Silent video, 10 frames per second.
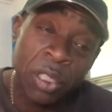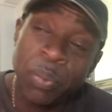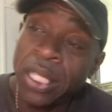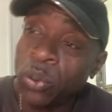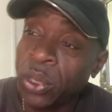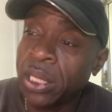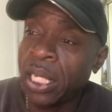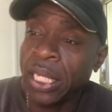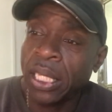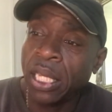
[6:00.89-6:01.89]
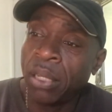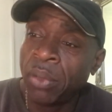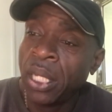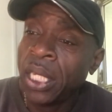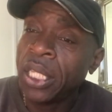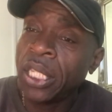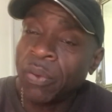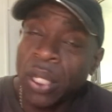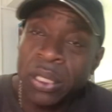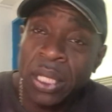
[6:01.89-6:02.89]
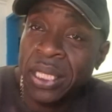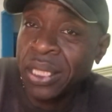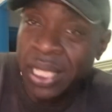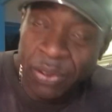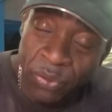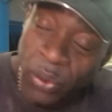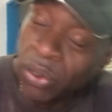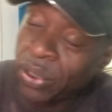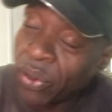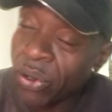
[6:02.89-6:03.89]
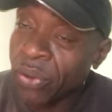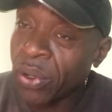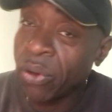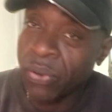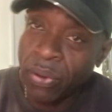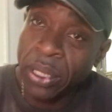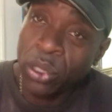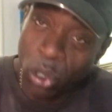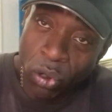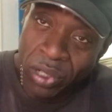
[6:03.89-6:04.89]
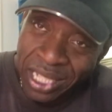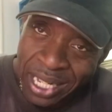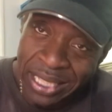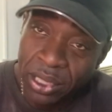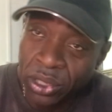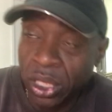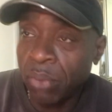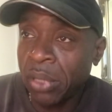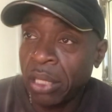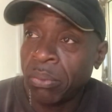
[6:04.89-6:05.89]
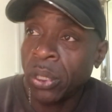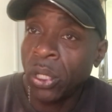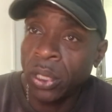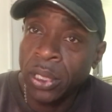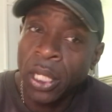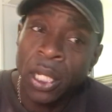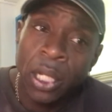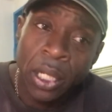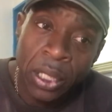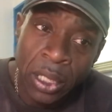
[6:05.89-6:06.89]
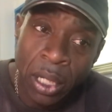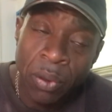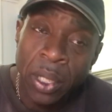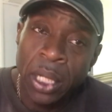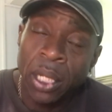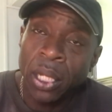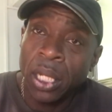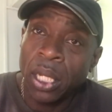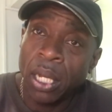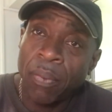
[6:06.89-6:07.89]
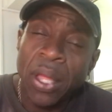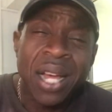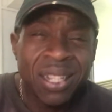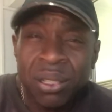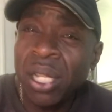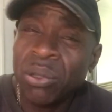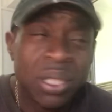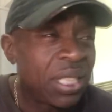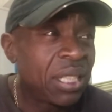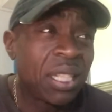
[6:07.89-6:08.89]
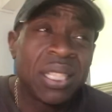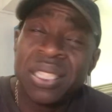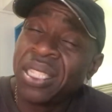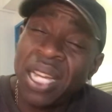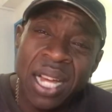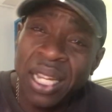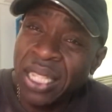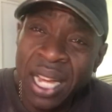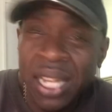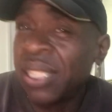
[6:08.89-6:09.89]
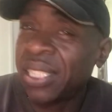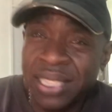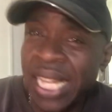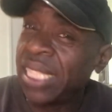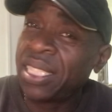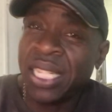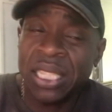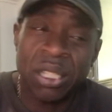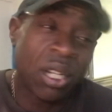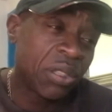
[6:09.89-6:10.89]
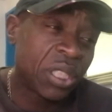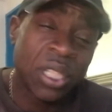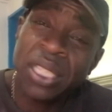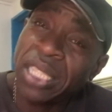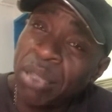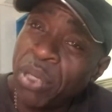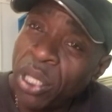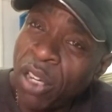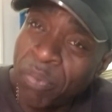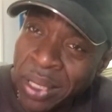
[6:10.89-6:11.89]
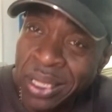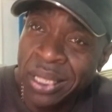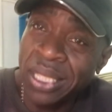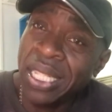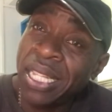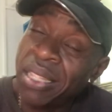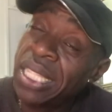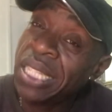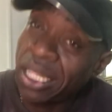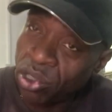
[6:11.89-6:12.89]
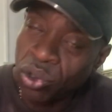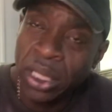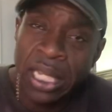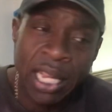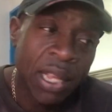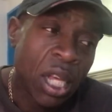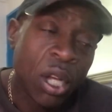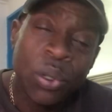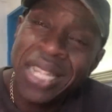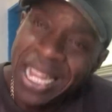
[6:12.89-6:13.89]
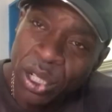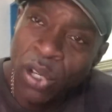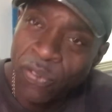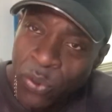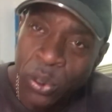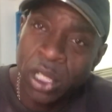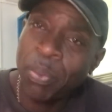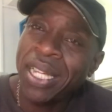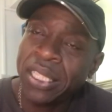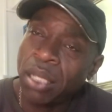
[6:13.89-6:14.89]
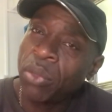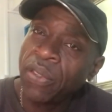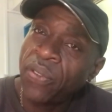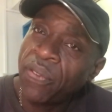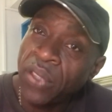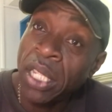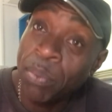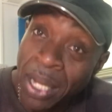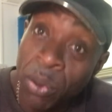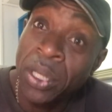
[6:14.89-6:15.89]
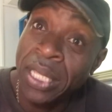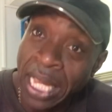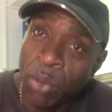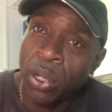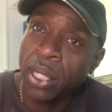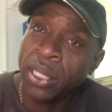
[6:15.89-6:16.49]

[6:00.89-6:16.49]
speech was like, as I said, it was very, very, very, very Tory light. Do you know what I mean? Because, I don't know. Listen. I understand, that there's going to be a lot of businesses in this country, who cannot afford to pay someone £15 an hour,